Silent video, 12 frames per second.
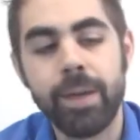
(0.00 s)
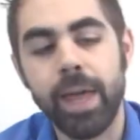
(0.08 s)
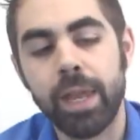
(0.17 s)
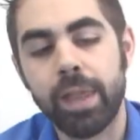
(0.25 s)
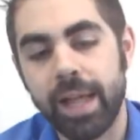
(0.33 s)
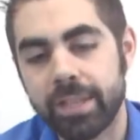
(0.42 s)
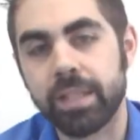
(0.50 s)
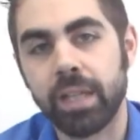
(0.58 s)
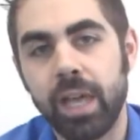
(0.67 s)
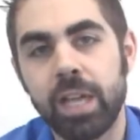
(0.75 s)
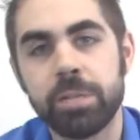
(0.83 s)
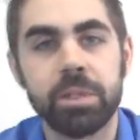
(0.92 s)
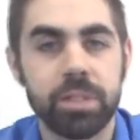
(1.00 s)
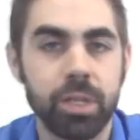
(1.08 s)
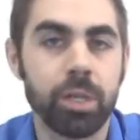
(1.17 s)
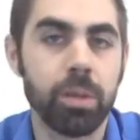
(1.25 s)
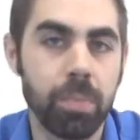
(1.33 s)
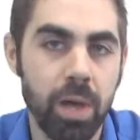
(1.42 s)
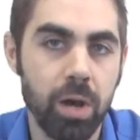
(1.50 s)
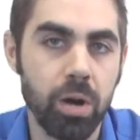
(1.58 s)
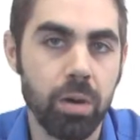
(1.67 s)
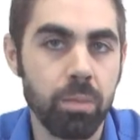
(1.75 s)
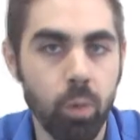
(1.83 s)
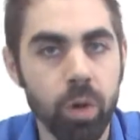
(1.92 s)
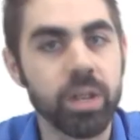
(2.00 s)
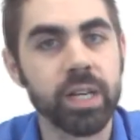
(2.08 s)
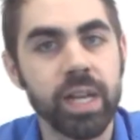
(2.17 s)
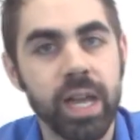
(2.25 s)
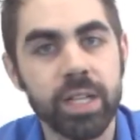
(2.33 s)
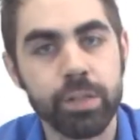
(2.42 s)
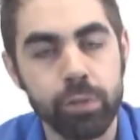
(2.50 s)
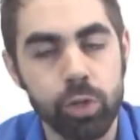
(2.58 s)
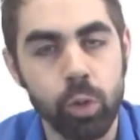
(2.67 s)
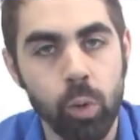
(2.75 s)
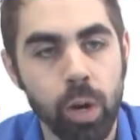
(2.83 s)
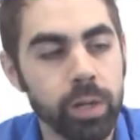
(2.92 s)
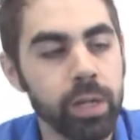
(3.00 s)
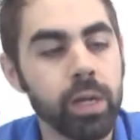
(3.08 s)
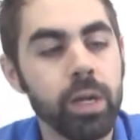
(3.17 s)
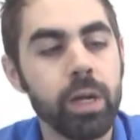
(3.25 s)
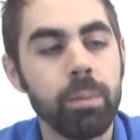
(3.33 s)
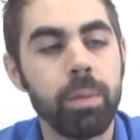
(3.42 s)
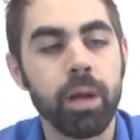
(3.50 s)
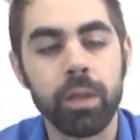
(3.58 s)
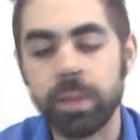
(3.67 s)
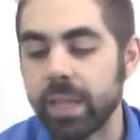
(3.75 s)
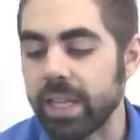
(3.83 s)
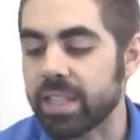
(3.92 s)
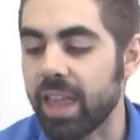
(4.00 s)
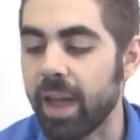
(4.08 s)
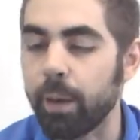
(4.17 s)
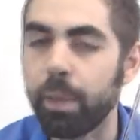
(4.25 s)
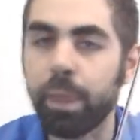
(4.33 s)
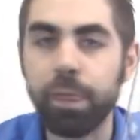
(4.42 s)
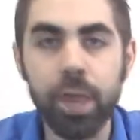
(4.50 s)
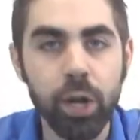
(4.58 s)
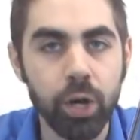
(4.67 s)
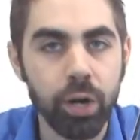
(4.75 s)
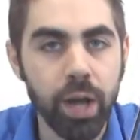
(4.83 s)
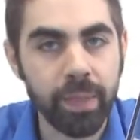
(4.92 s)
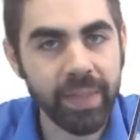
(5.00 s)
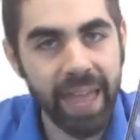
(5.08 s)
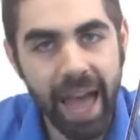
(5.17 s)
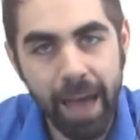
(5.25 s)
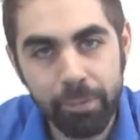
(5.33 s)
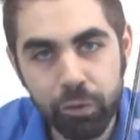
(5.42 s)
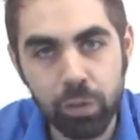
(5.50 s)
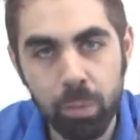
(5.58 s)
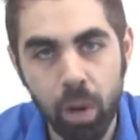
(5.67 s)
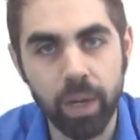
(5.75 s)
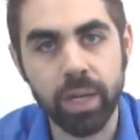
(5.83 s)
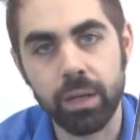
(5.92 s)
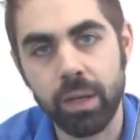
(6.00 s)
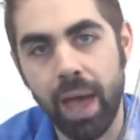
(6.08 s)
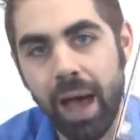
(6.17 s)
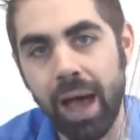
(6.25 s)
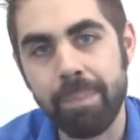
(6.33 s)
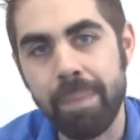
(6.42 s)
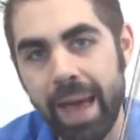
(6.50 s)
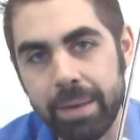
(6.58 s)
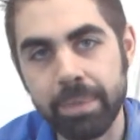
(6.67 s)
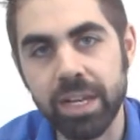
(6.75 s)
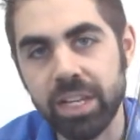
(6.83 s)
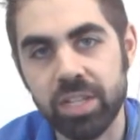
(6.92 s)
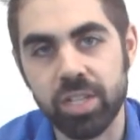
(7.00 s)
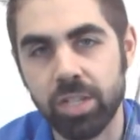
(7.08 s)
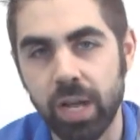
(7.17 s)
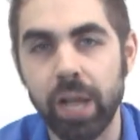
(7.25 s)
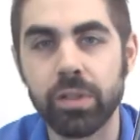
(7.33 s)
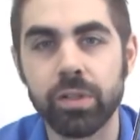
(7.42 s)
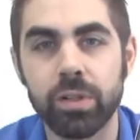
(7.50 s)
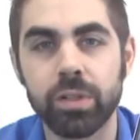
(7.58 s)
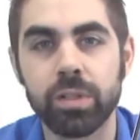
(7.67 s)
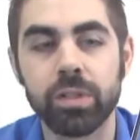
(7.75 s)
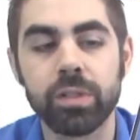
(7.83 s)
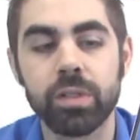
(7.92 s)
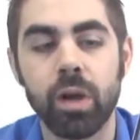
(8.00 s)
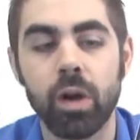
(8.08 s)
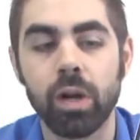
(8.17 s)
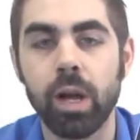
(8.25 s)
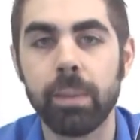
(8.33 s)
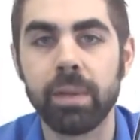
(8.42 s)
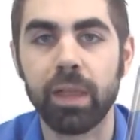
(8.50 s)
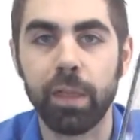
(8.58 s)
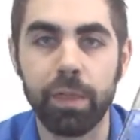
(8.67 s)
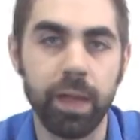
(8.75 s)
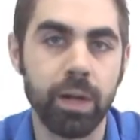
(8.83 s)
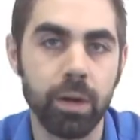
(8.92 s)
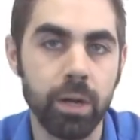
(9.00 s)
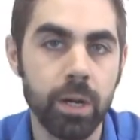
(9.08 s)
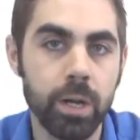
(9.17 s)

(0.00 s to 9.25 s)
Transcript: and that's the case, because the thicker the better, more indicates original quality. But on these, they are thinner, and the aftermarket iPad mini digitizers are coming thicker.